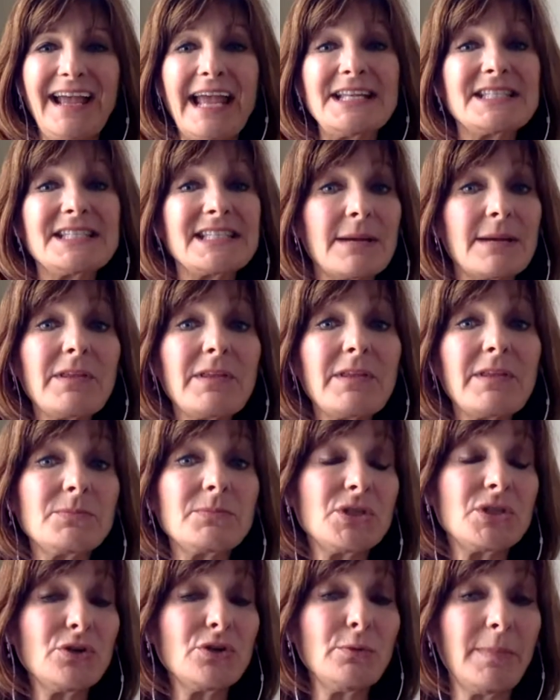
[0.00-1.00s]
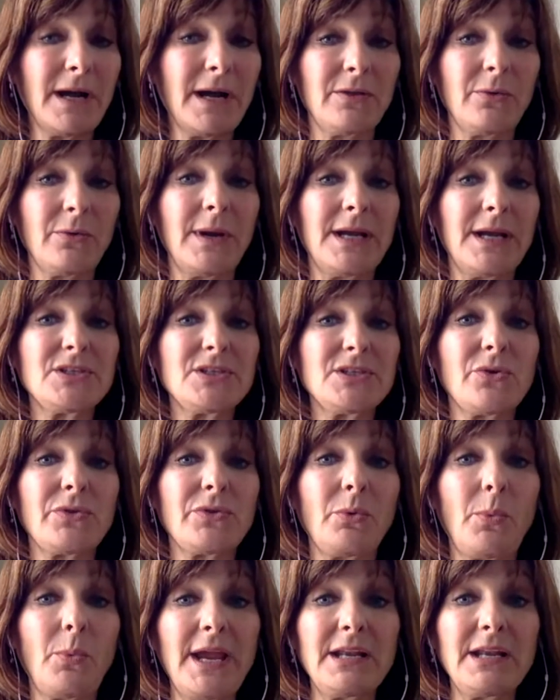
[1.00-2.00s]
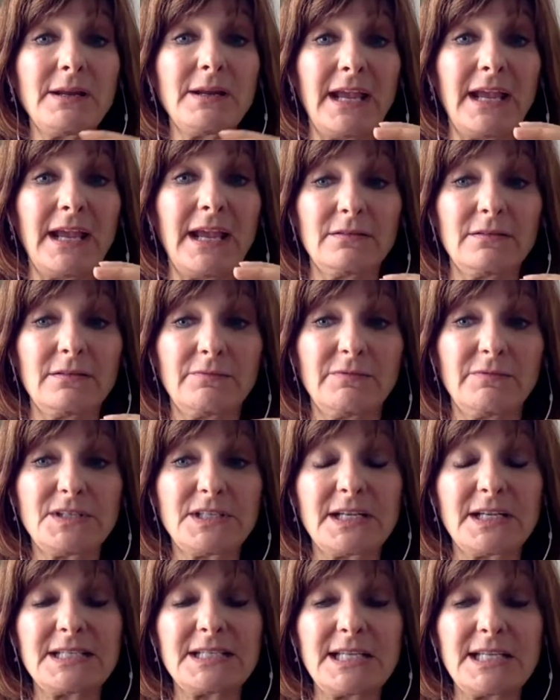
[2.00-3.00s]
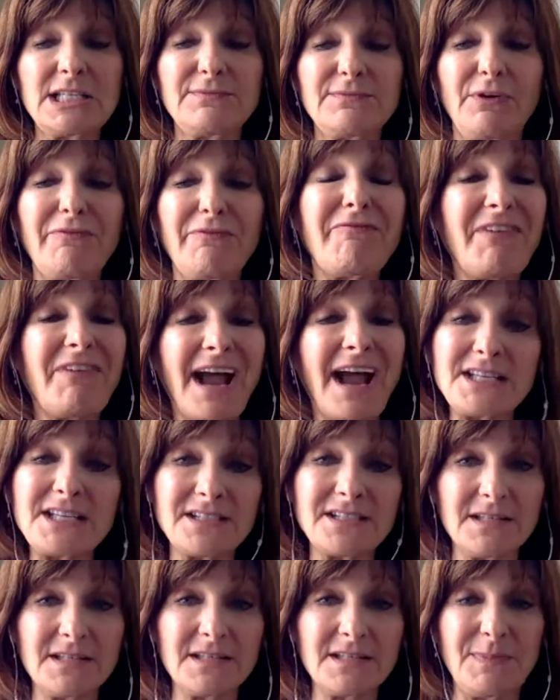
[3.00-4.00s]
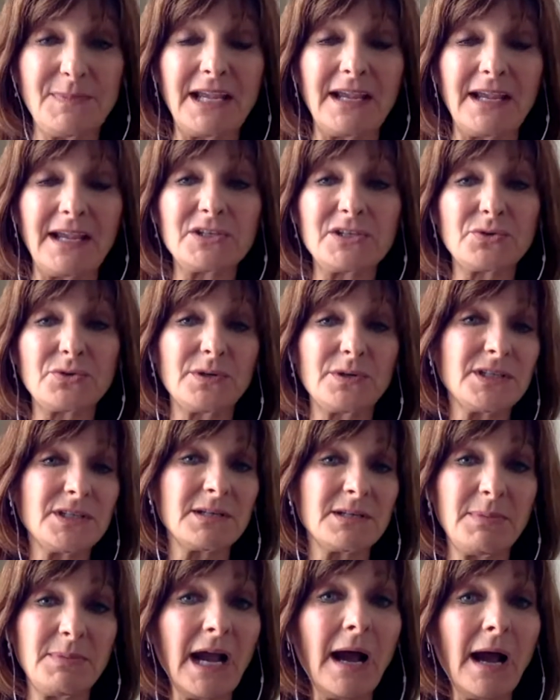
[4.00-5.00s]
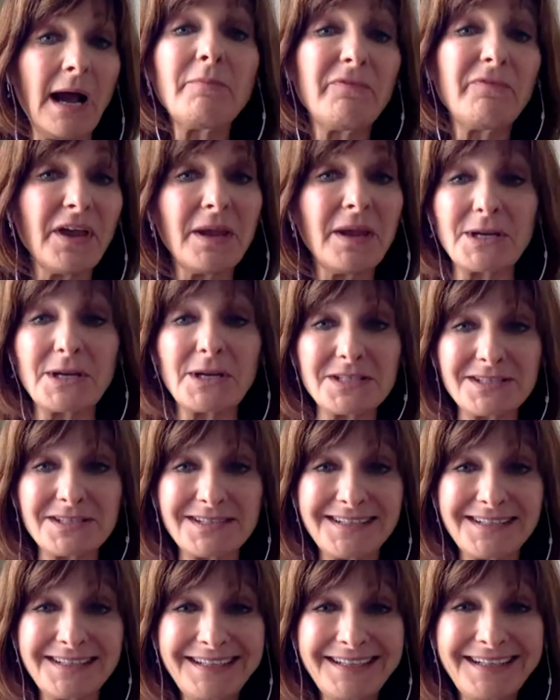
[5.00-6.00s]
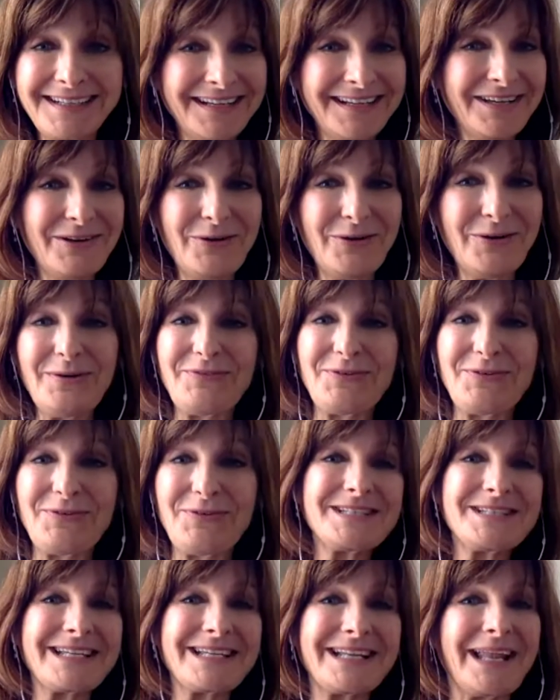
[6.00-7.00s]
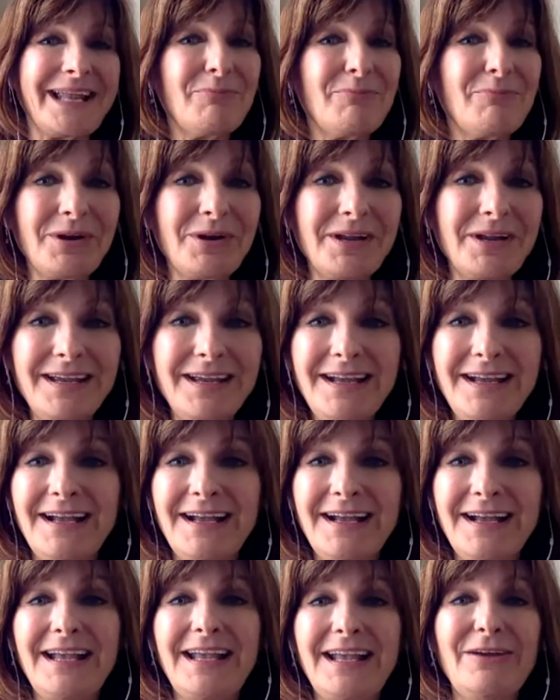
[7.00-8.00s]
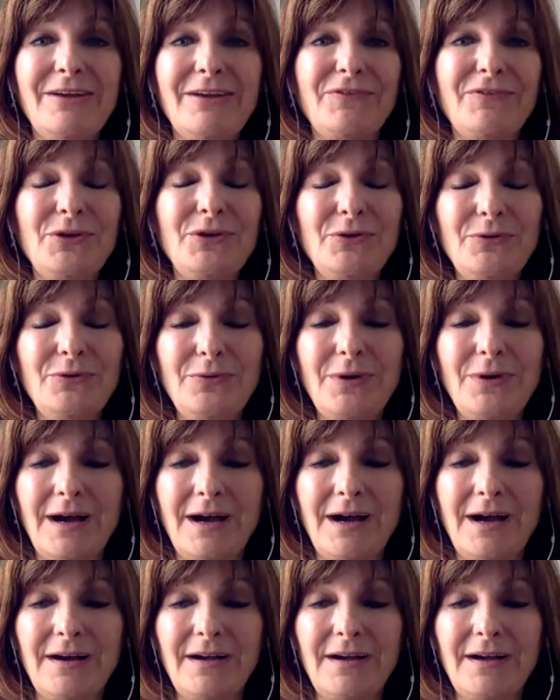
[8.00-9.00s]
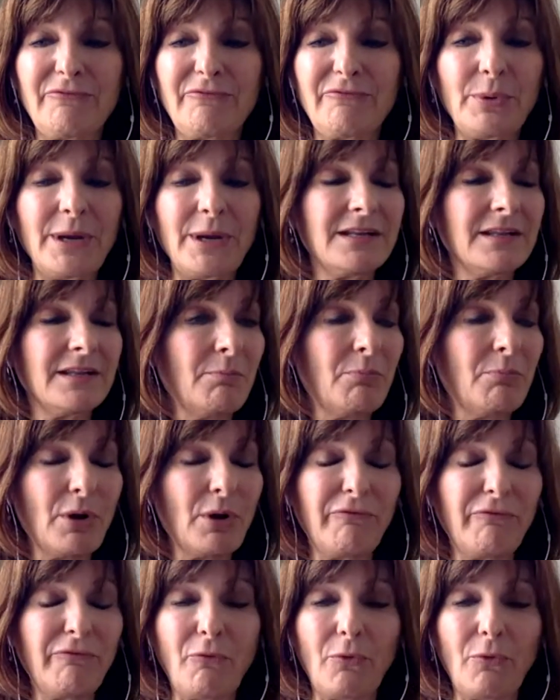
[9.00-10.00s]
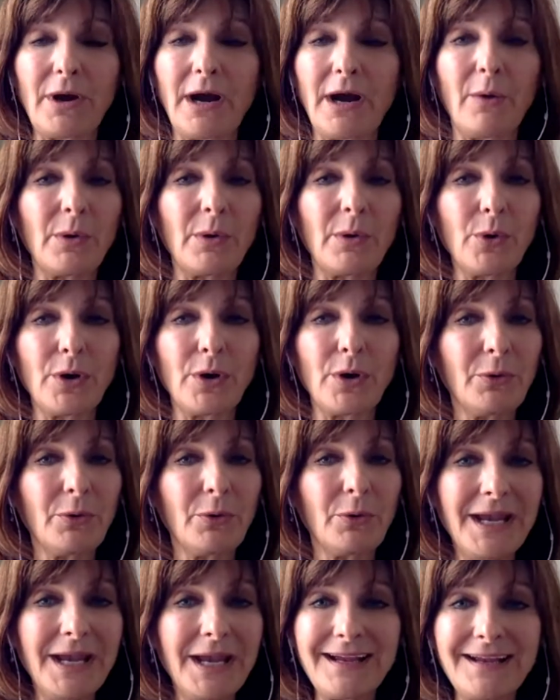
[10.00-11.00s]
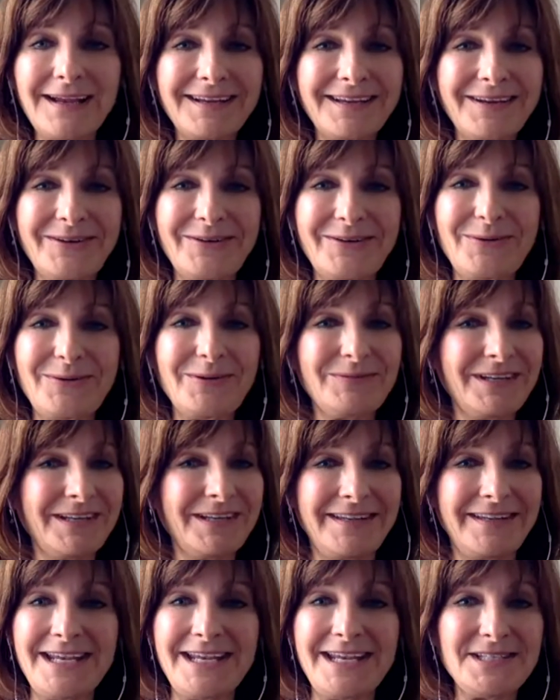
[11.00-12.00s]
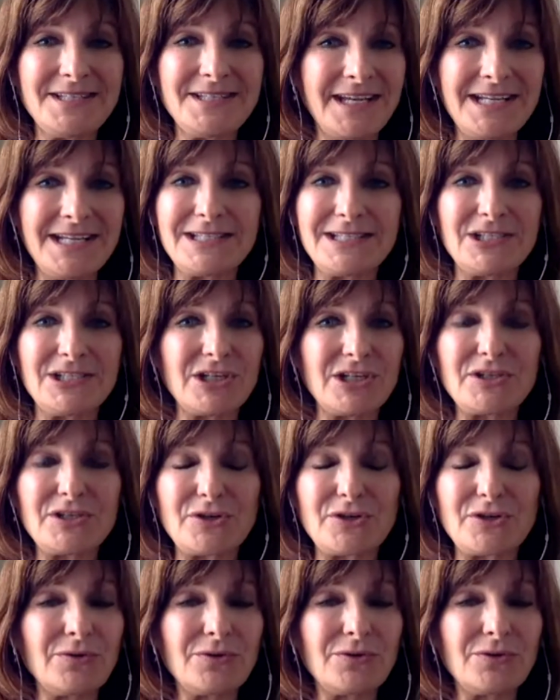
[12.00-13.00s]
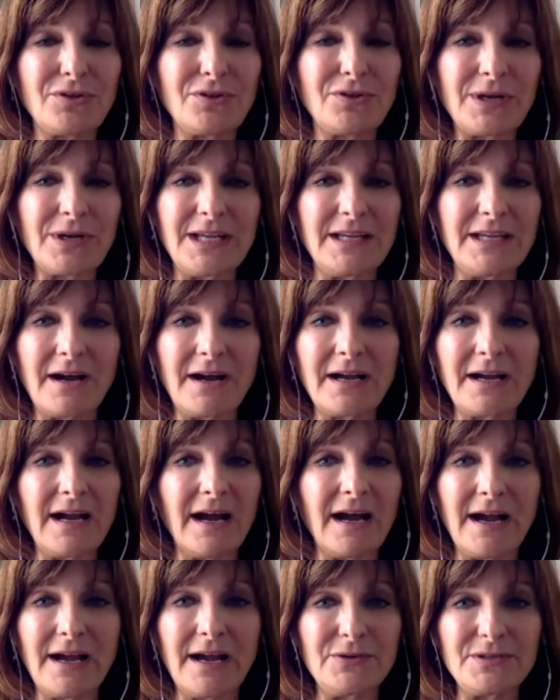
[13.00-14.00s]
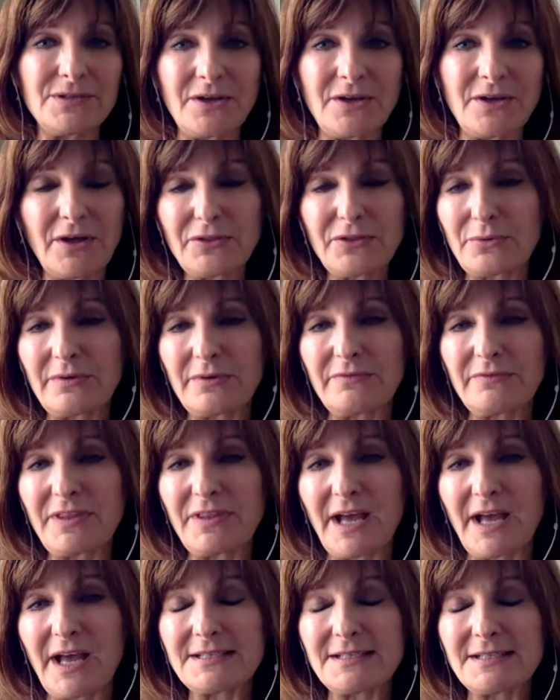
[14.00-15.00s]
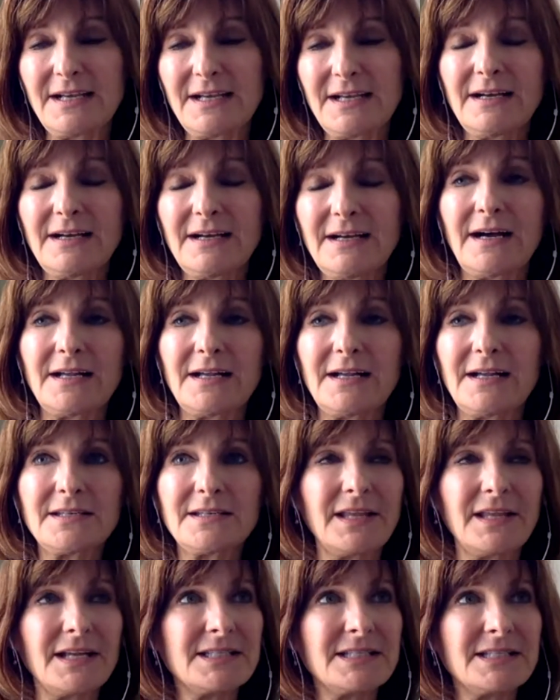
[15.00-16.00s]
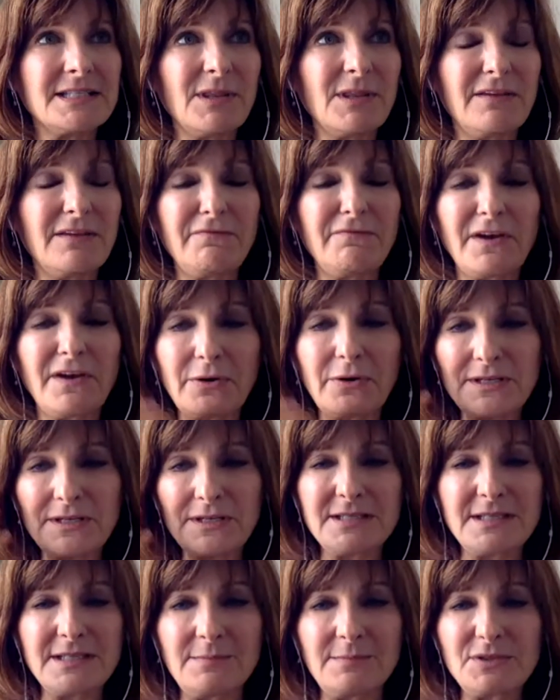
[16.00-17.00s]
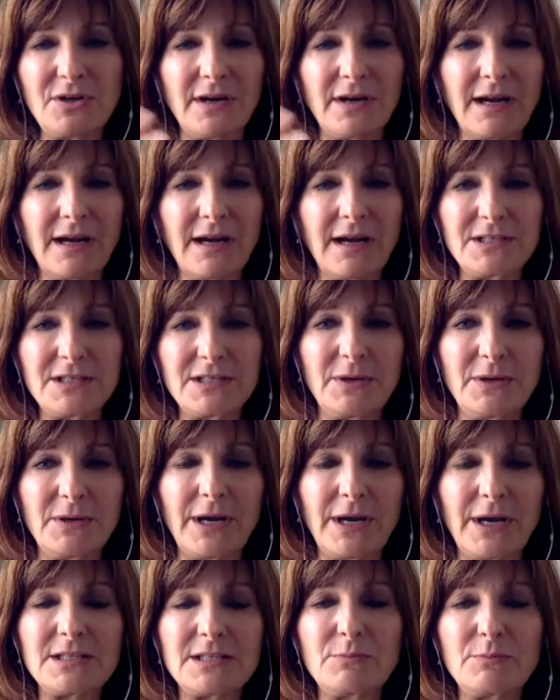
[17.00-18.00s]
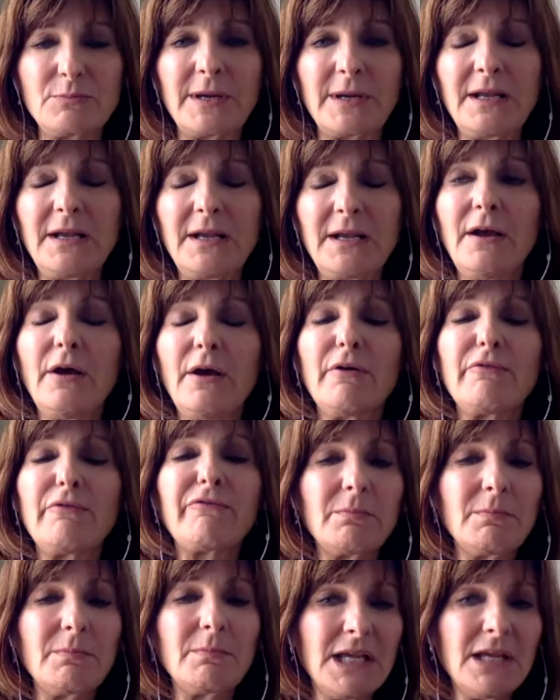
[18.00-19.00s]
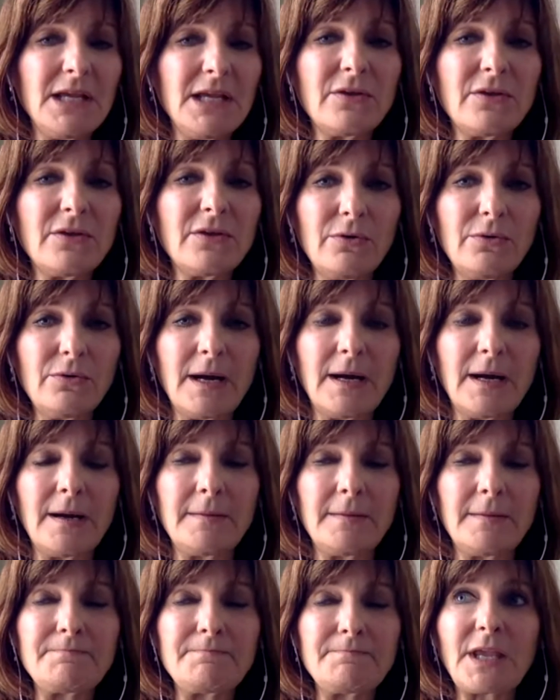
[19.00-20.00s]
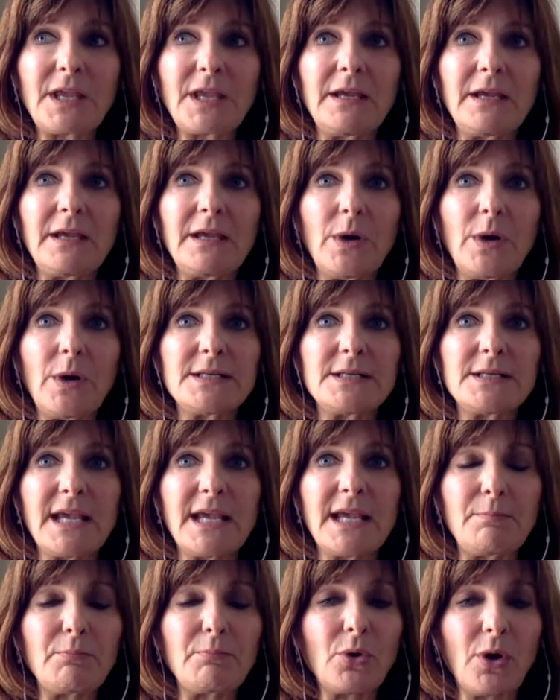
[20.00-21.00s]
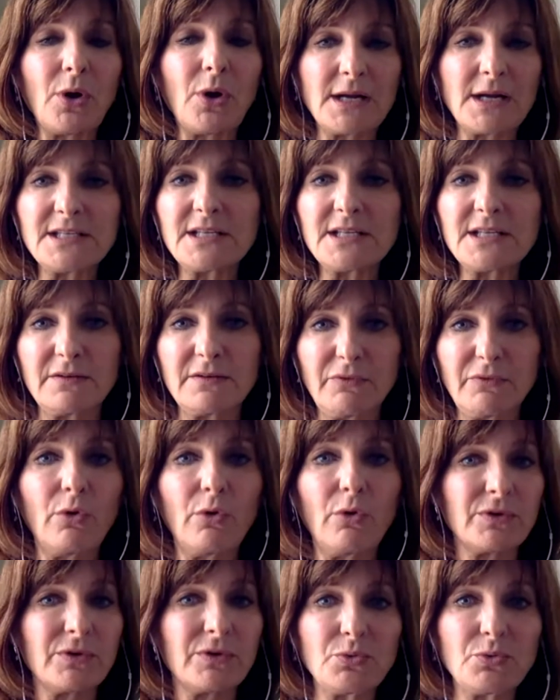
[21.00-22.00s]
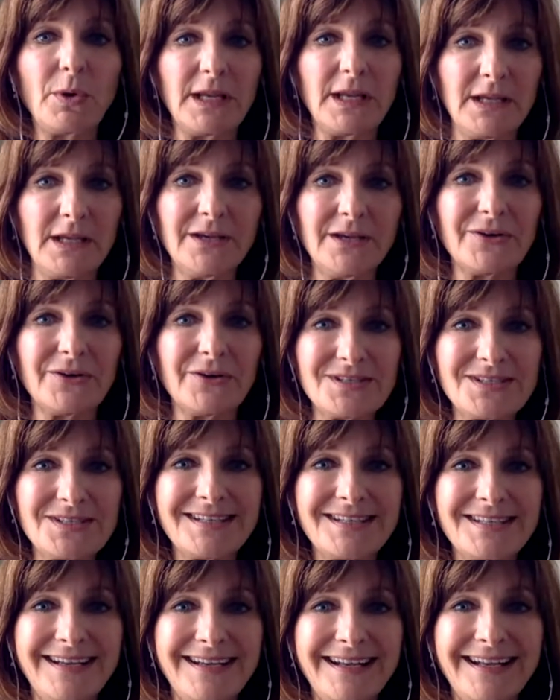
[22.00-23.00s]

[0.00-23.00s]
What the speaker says: some of them do, by the way. So the way to get successful fast in the speaking industry is to become famous. You know, if you're a celebrity, if you have written the book 4 Hour Work Week, you know, he's just turned 30, young guy who's the author of that. I think it's Timothy Ferriss. His name's not coming to me right this moment. For me, though, it was a process of over 20 years.